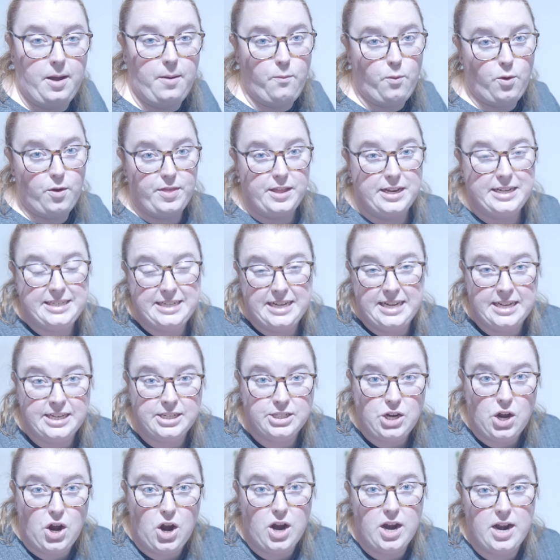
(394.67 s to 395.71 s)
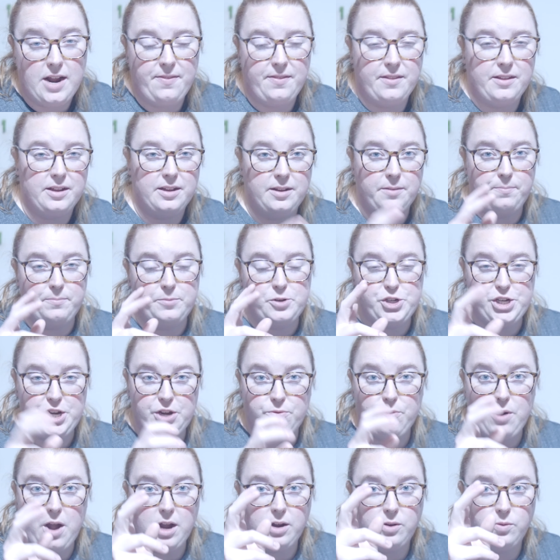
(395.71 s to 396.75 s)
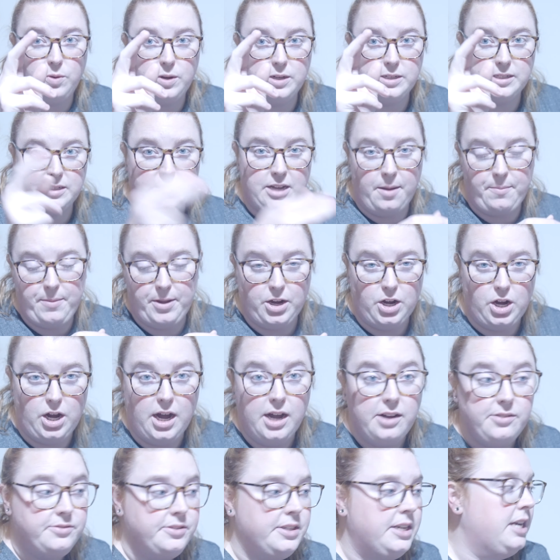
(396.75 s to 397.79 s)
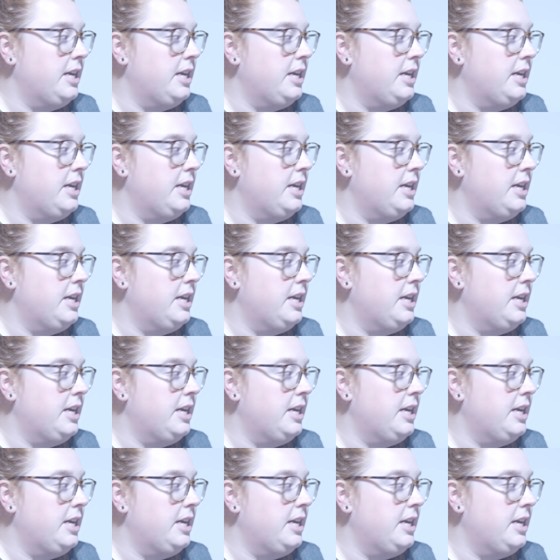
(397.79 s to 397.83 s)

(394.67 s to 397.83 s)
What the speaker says: where the dings are and the sheetrock was coming off.